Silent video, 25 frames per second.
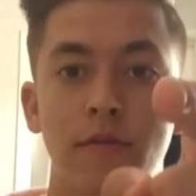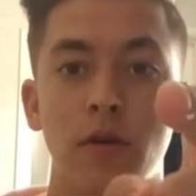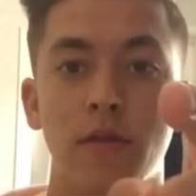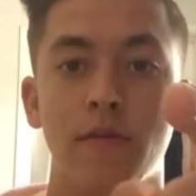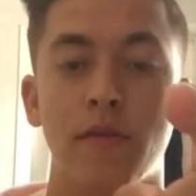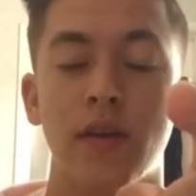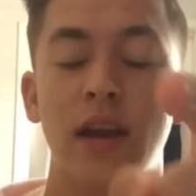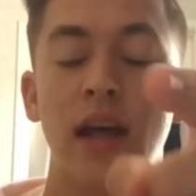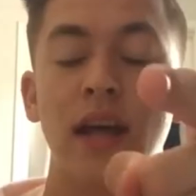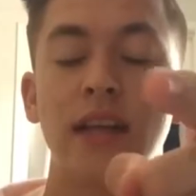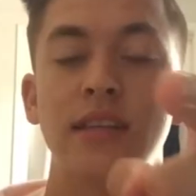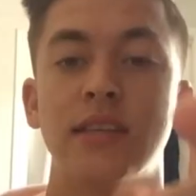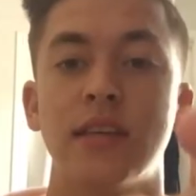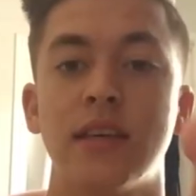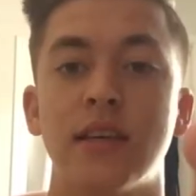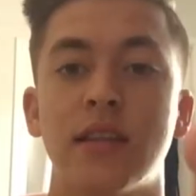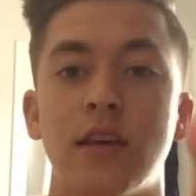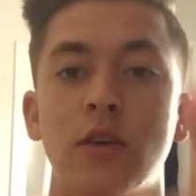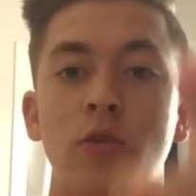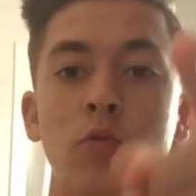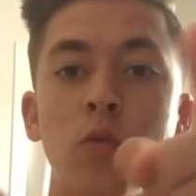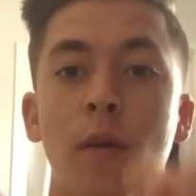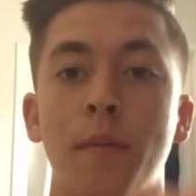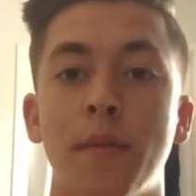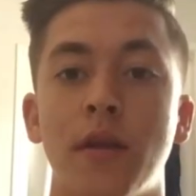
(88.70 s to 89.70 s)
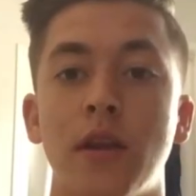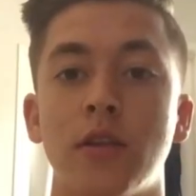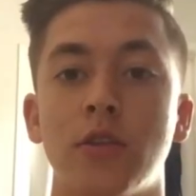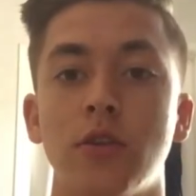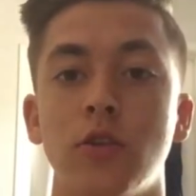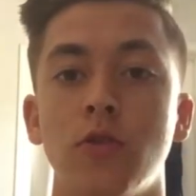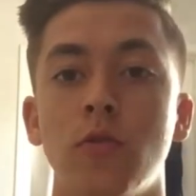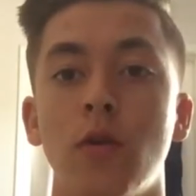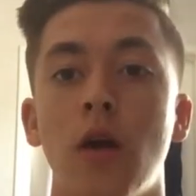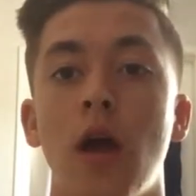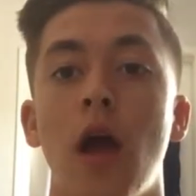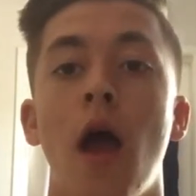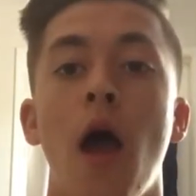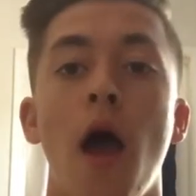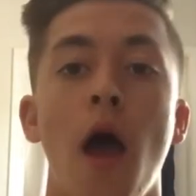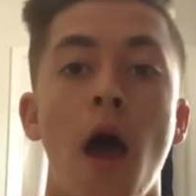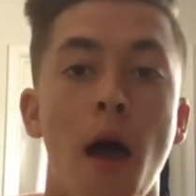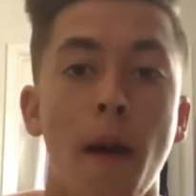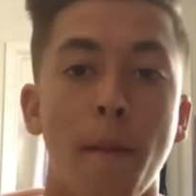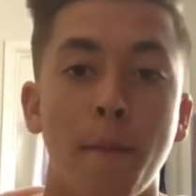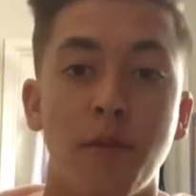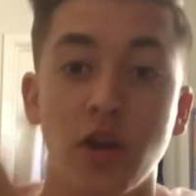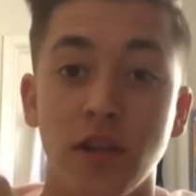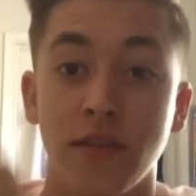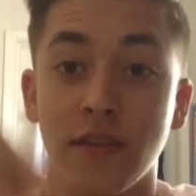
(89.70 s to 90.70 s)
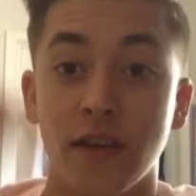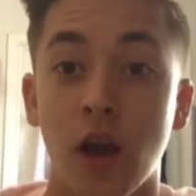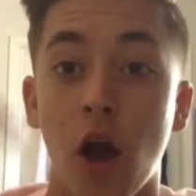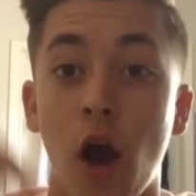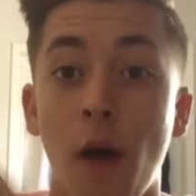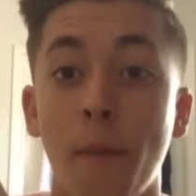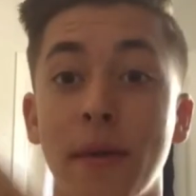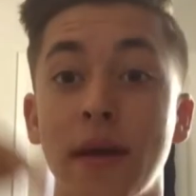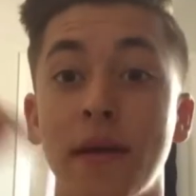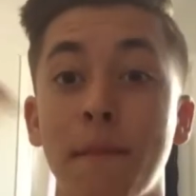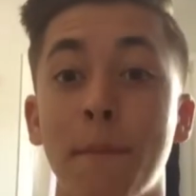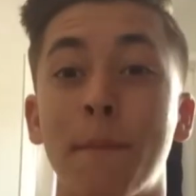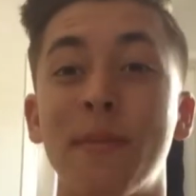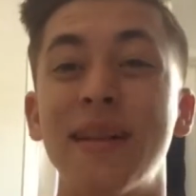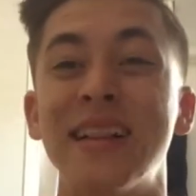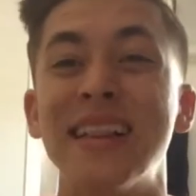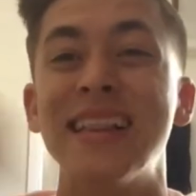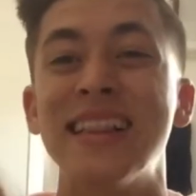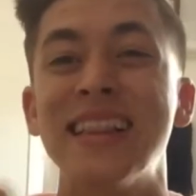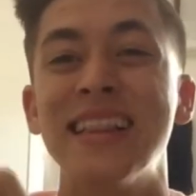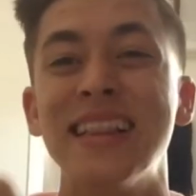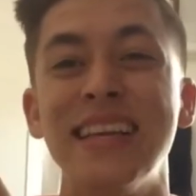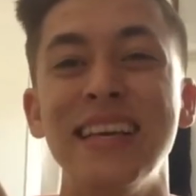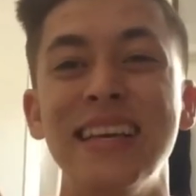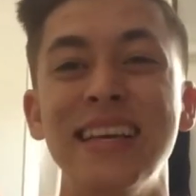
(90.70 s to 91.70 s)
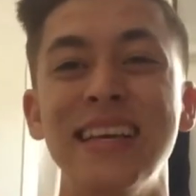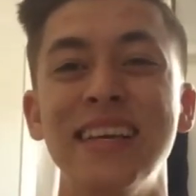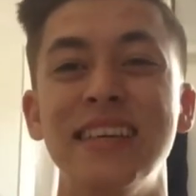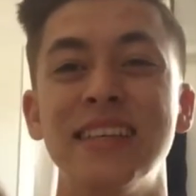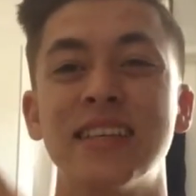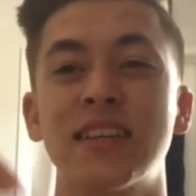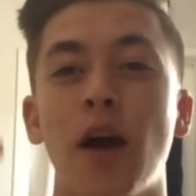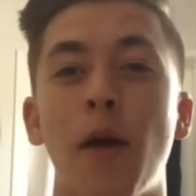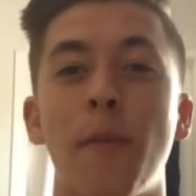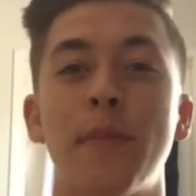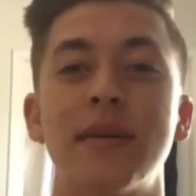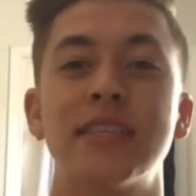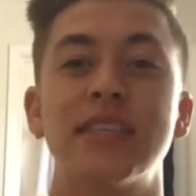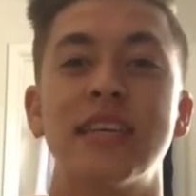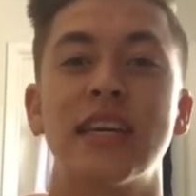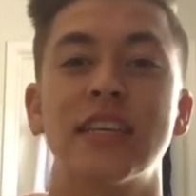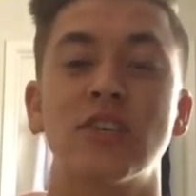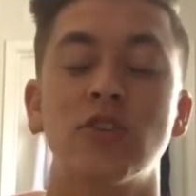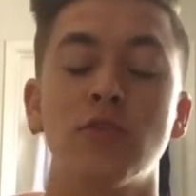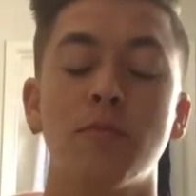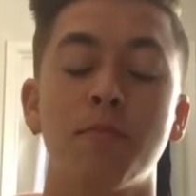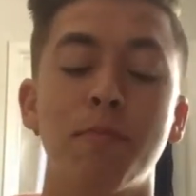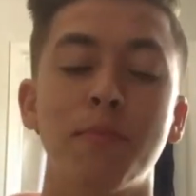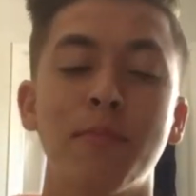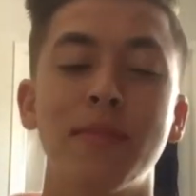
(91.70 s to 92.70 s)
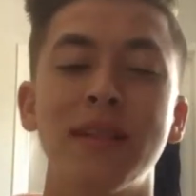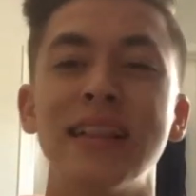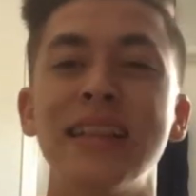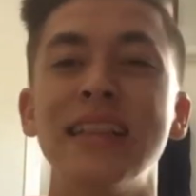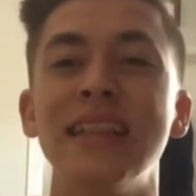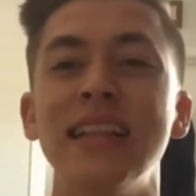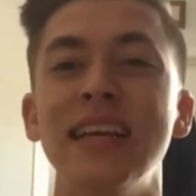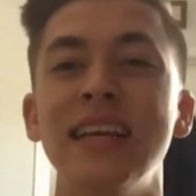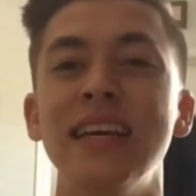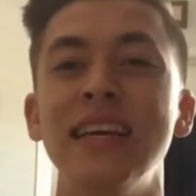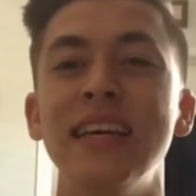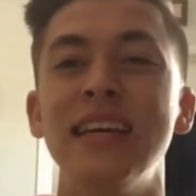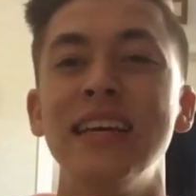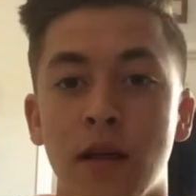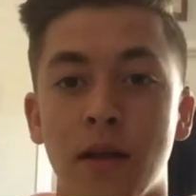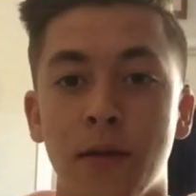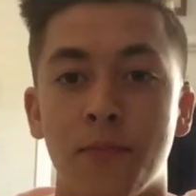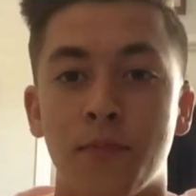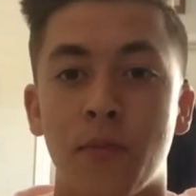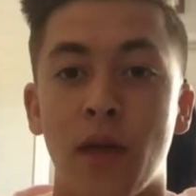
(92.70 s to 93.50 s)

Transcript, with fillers: If you have an idea that you want me to do, put in the comment, please. Comment section, please.